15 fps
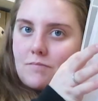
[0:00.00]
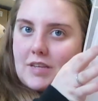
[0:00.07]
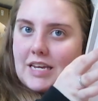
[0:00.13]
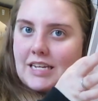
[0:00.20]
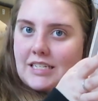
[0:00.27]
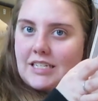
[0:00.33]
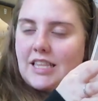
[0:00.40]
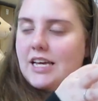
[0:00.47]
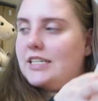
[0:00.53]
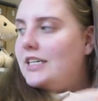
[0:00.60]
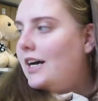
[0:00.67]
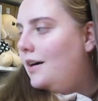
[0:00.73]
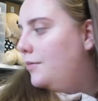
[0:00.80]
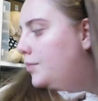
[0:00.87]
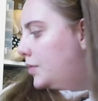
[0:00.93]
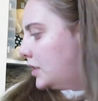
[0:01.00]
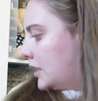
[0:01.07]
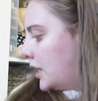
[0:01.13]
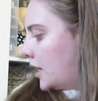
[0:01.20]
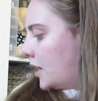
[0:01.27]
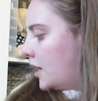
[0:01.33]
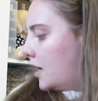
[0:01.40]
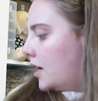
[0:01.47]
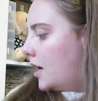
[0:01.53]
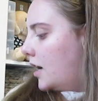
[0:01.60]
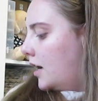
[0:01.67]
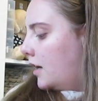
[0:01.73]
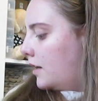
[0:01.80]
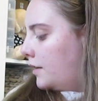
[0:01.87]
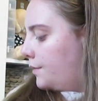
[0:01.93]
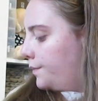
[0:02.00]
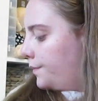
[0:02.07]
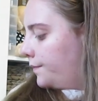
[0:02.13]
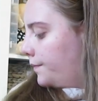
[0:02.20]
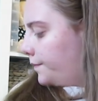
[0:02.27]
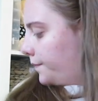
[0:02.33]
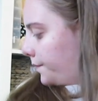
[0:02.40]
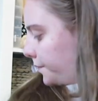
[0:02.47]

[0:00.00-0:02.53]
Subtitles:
into their tubs. I